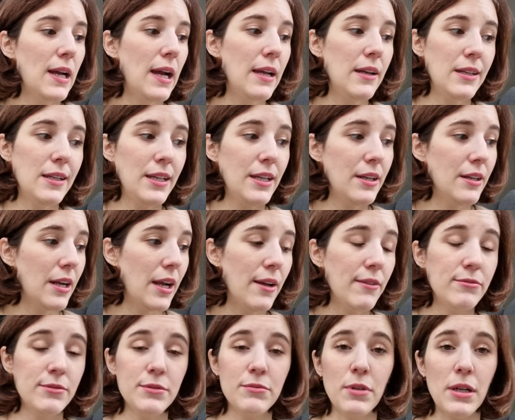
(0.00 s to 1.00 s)
I hear
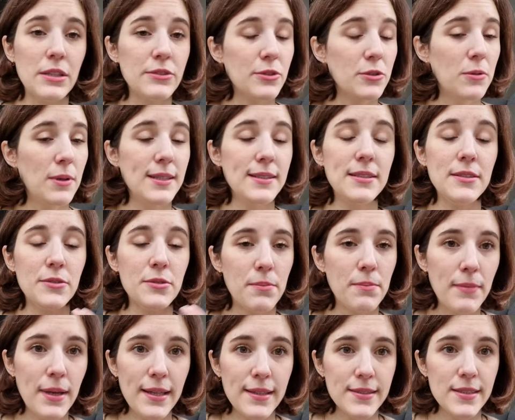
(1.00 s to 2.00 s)
everywhere the quality is
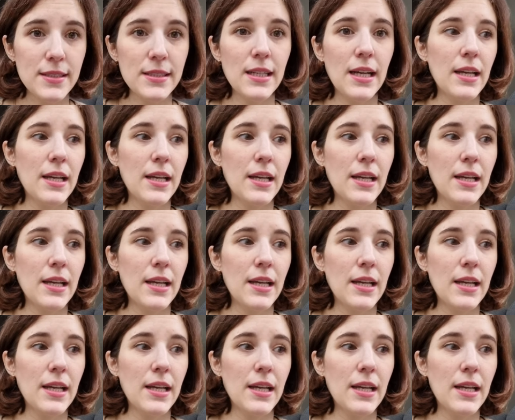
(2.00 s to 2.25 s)
amazing.